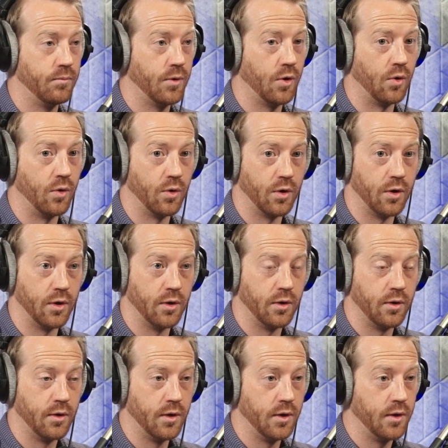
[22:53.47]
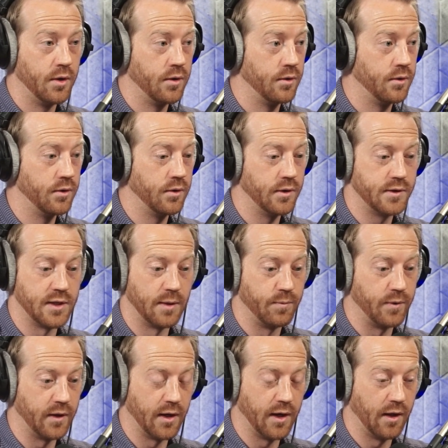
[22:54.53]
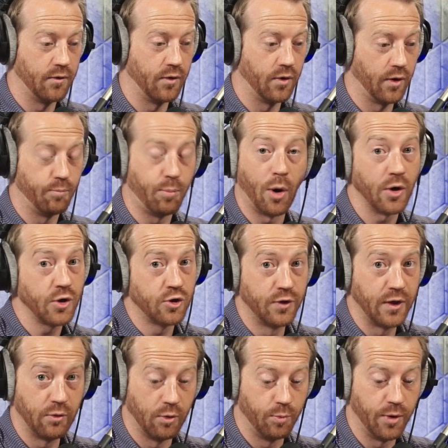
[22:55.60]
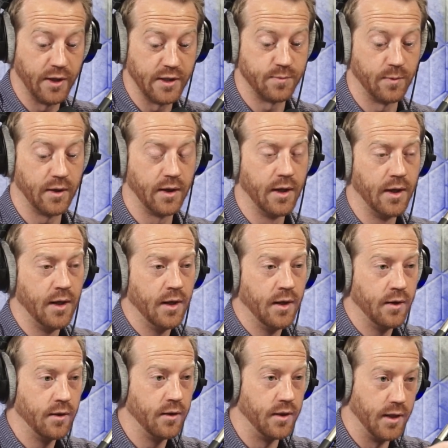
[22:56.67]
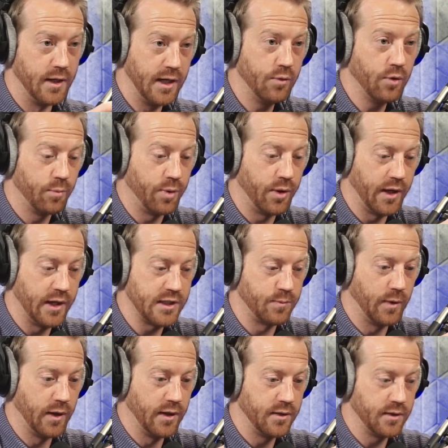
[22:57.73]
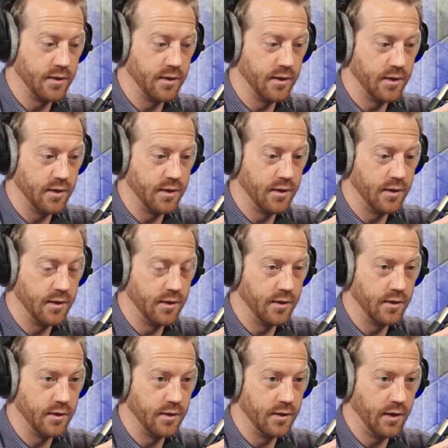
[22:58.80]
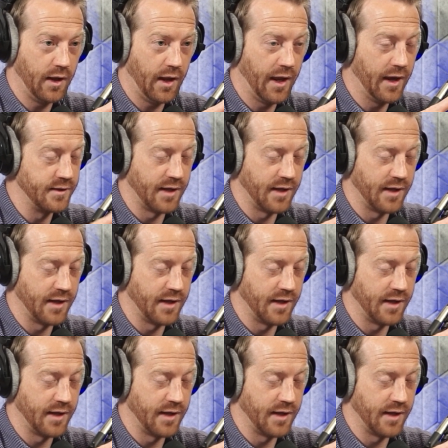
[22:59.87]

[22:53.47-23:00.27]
or something like that, or a partial knee replacement. The knee replacement has